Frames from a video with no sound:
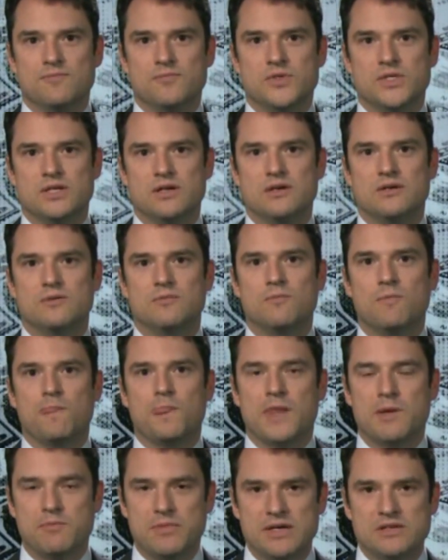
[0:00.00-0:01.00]
So
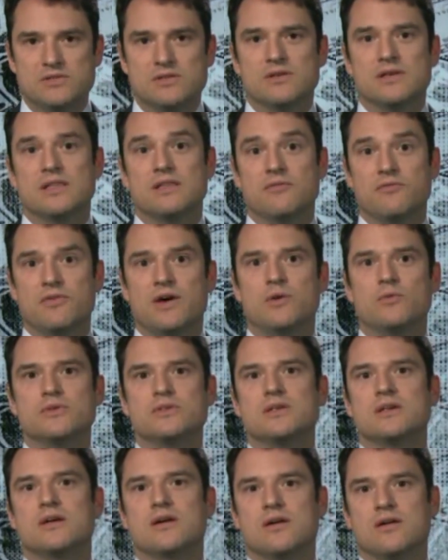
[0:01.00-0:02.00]
basically the Fed
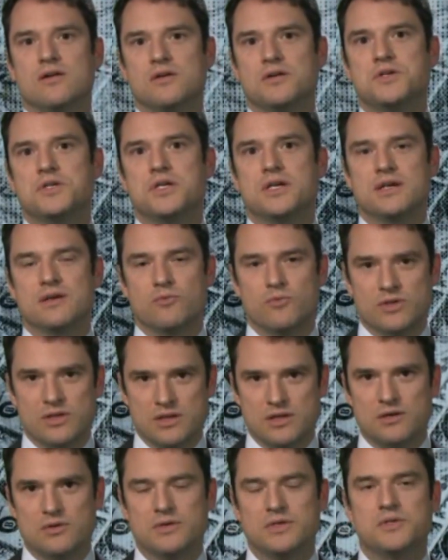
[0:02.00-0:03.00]
was encouraging, with
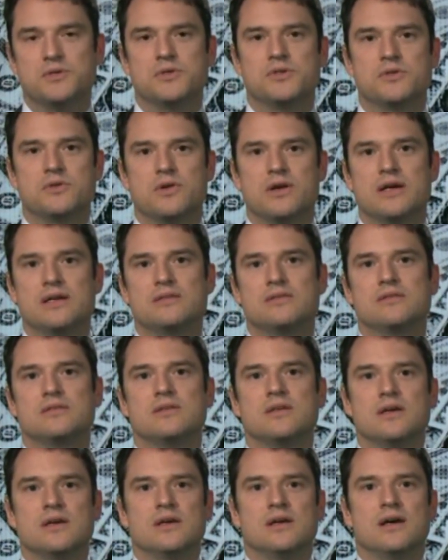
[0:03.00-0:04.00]
low interest
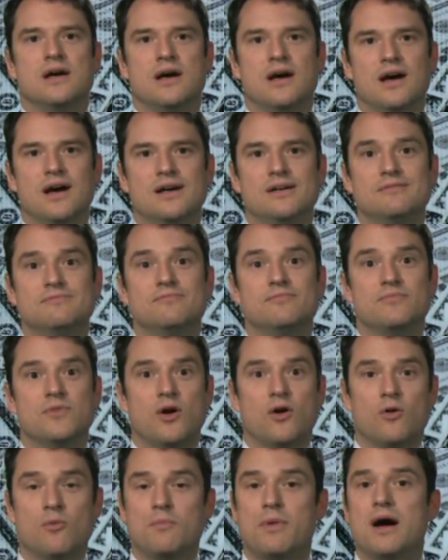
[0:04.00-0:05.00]
rates,
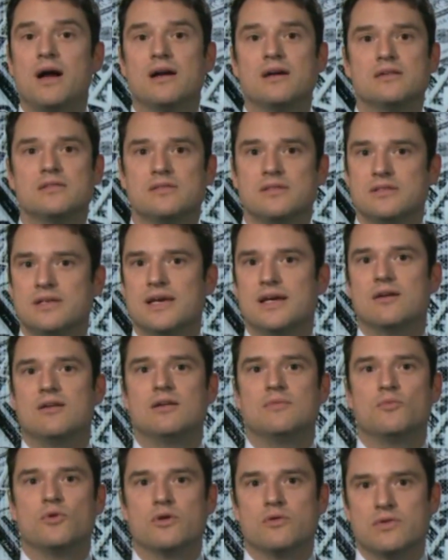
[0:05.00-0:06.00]
home buyers to take
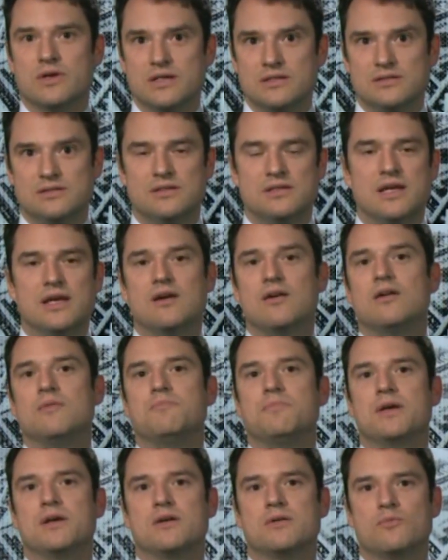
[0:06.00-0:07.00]
on more risk, to take on
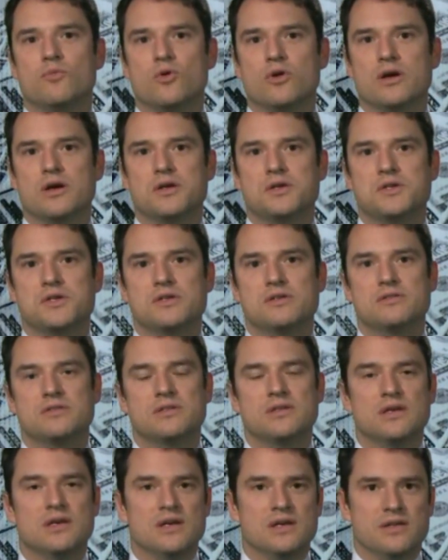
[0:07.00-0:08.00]
bigger
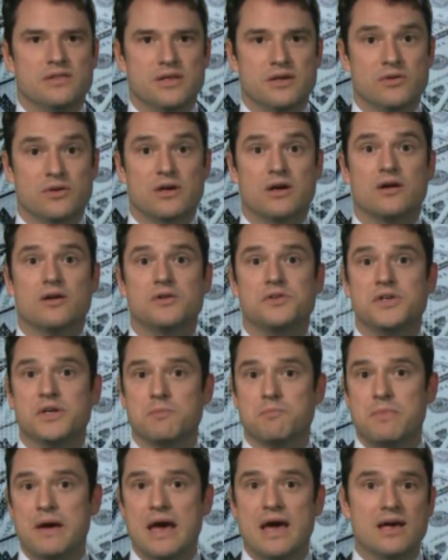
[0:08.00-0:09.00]
mortgages. They were
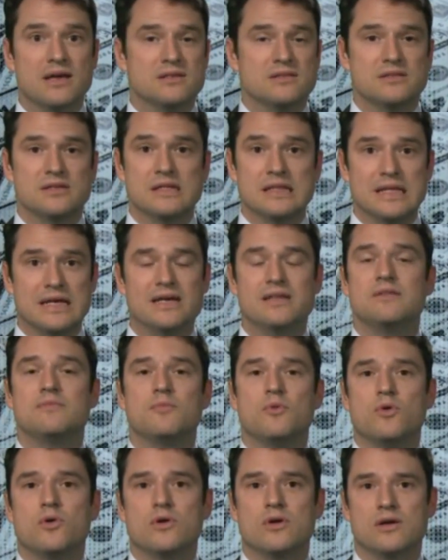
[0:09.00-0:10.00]
encouraging banks to lend
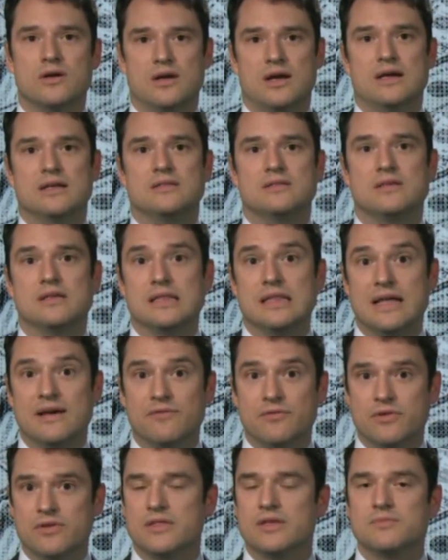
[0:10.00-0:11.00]
more and to
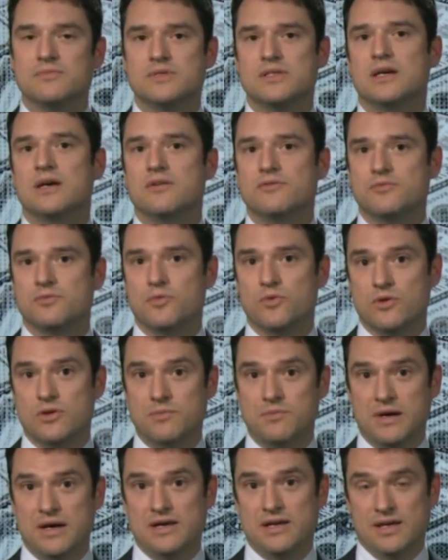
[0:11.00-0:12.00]
lever themselves more
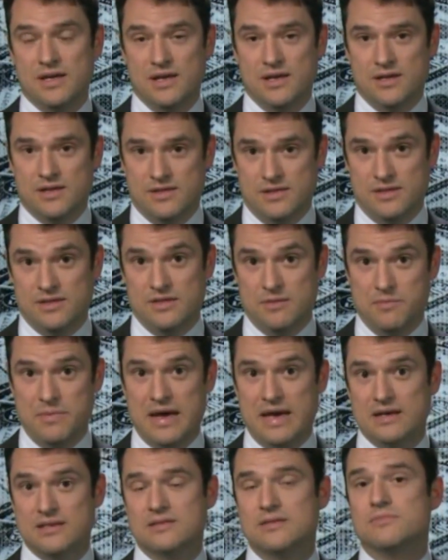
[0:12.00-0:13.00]
by the
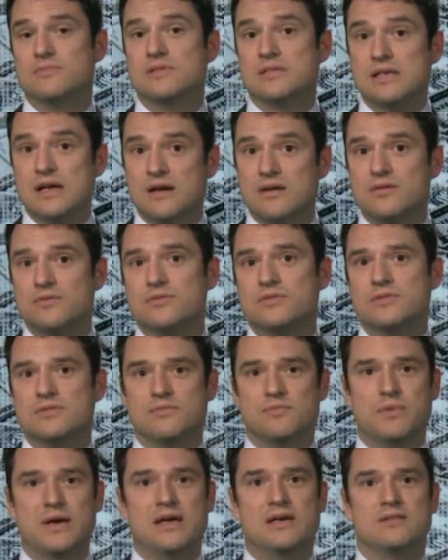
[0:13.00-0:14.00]
banks themselves.
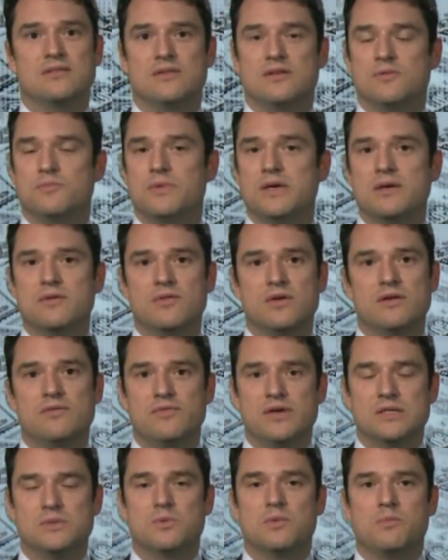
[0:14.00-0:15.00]
Big
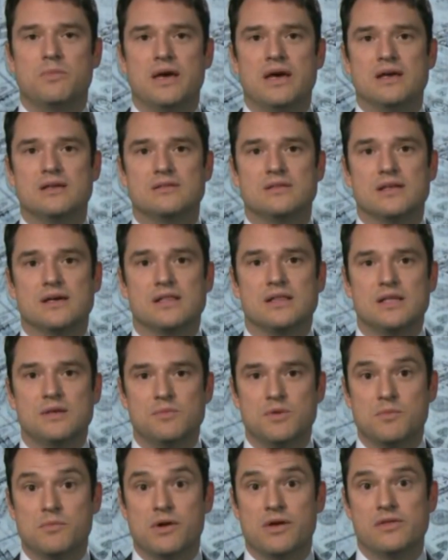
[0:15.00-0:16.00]
investment banks like
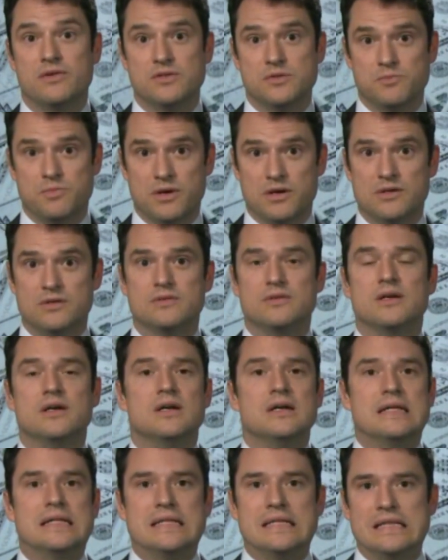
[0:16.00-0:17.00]
Lehman Brothers borrowed
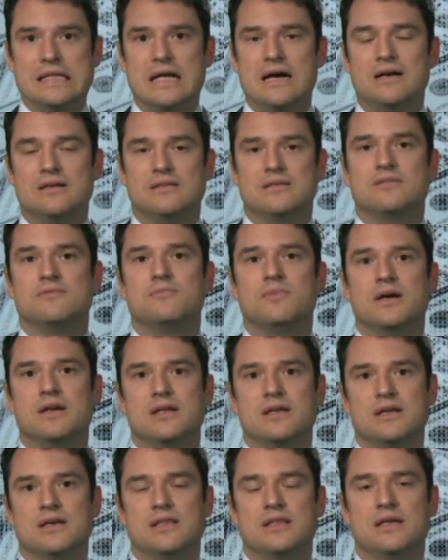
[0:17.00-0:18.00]
lots of
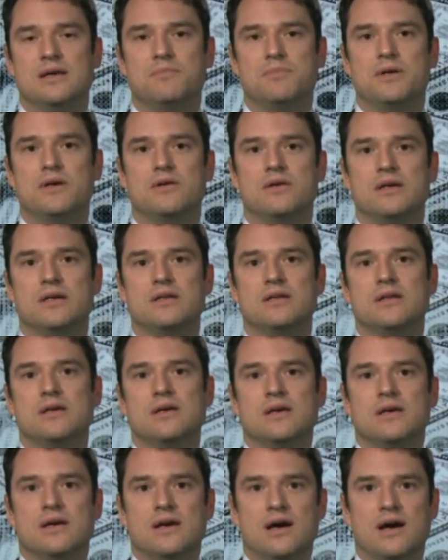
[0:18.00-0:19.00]
money in that period.
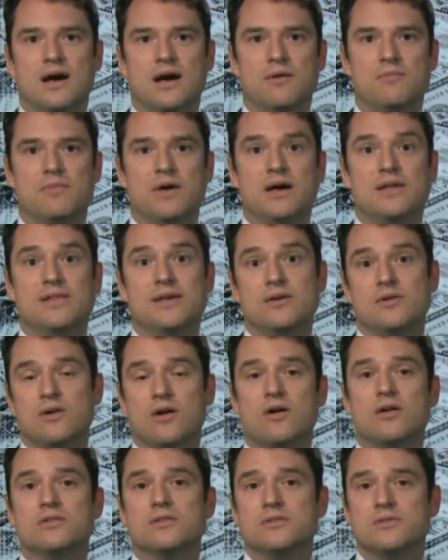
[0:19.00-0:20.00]
And they were
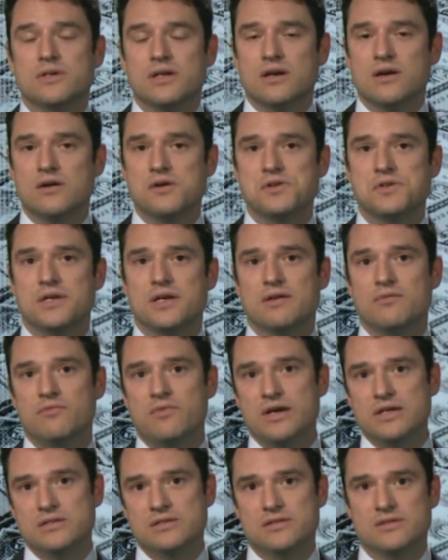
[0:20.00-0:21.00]
also encouraging
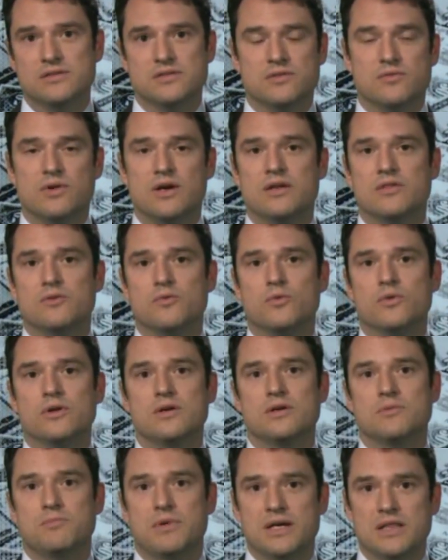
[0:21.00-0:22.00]
investors around the
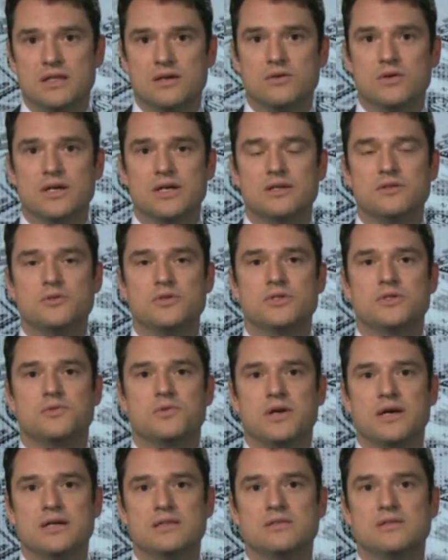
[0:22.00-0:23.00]
world by lowering interest
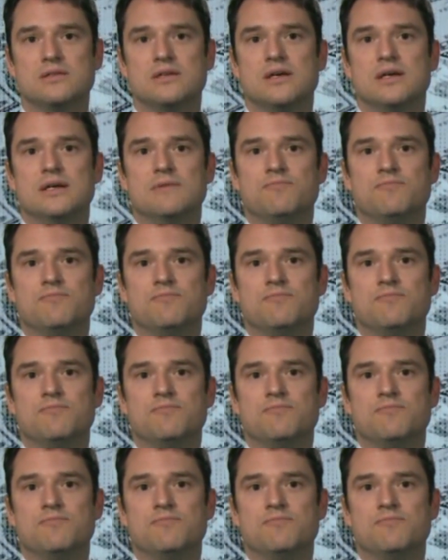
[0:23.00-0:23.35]
rates.